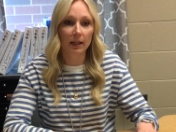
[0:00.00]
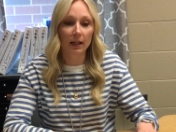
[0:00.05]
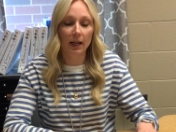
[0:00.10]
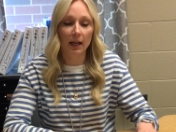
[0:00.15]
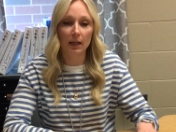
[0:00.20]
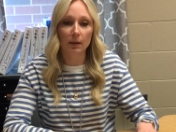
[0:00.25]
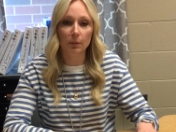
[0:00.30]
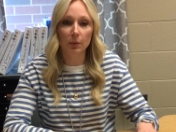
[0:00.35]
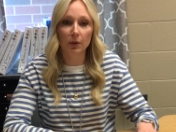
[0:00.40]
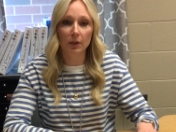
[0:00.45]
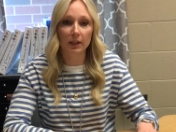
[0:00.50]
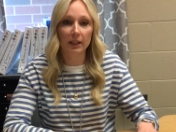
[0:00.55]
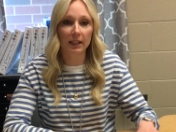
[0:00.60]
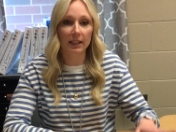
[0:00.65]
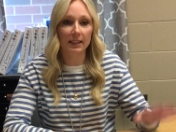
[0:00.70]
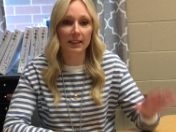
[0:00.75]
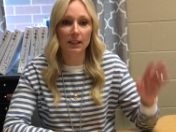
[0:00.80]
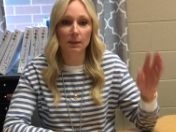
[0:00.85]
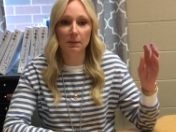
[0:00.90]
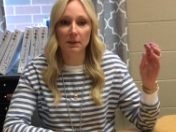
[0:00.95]
and pulling
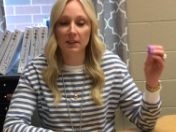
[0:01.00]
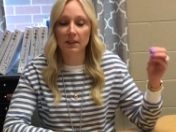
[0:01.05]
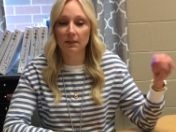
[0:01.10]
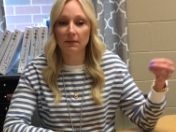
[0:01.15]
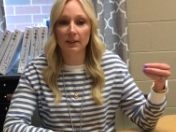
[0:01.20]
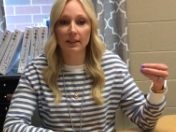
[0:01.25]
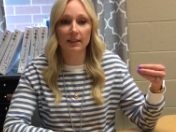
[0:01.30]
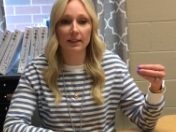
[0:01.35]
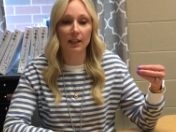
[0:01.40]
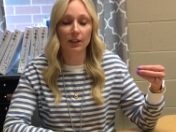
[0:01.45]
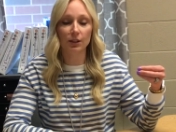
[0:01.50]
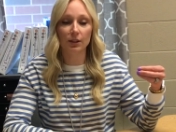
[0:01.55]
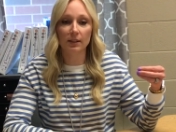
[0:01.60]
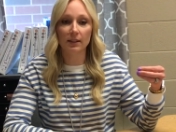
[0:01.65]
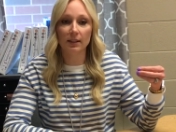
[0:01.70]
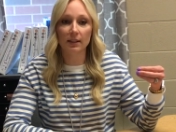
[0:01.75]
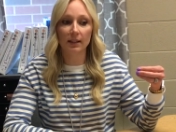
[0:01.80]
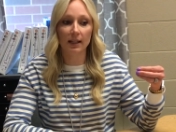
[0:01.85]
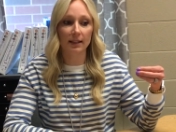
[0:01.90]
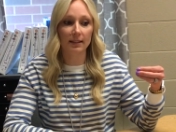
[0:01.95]
in specific sessions
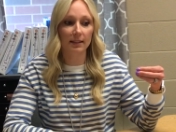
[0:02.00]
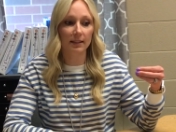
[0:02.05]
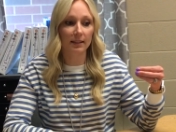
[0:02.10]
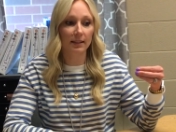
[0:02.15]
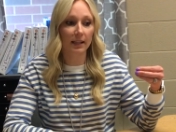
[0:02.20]
and lessons